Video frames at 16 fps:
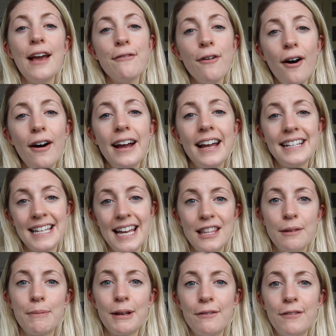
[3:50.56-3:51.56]
if I
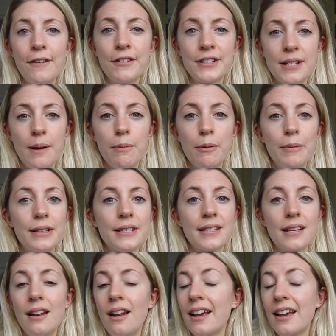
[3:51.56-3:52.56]
take the beef liver
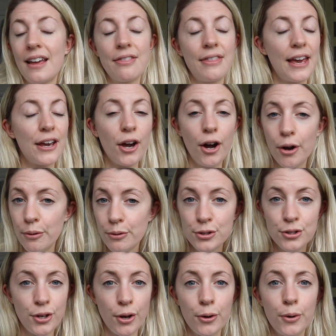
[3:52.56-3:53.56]
supplements, like, they go
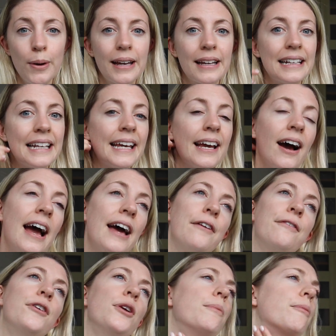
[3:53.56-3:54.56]
so quickly. I had
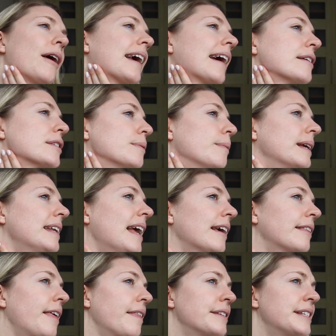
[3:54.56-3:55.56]
a few breakouts on my
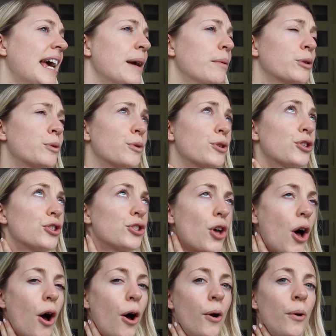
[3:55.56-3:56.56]
neck the other day, which was
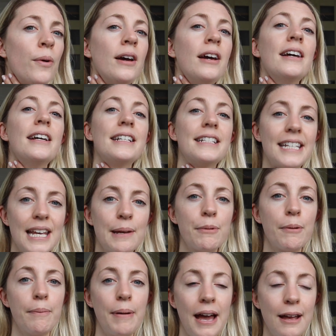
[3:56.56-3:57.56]
so
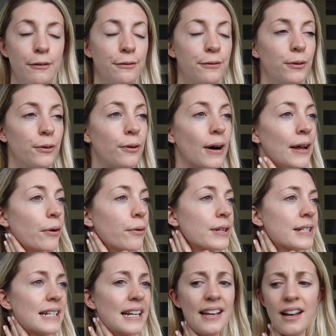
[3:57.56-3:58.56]
deep and painful, and
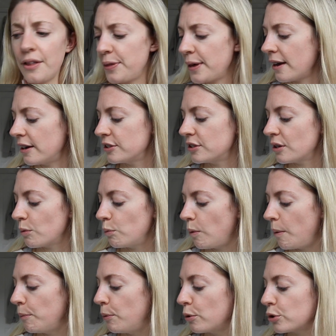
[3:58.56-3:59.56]
honestly, I think I took
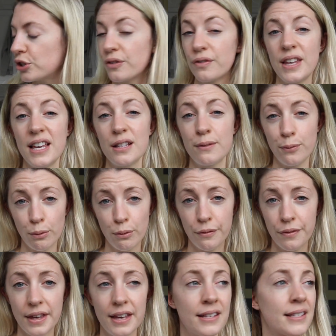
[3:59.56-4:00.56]
1 portion of these, 4
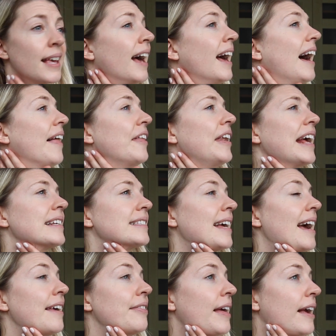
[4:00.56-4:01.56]
of these, and the next
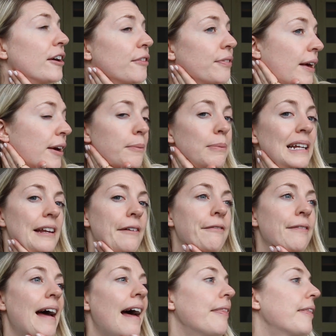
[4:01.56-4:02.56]
day they're completely
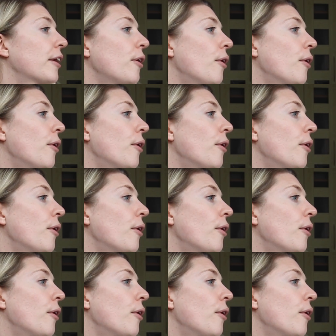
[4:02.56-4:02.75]
flat, they're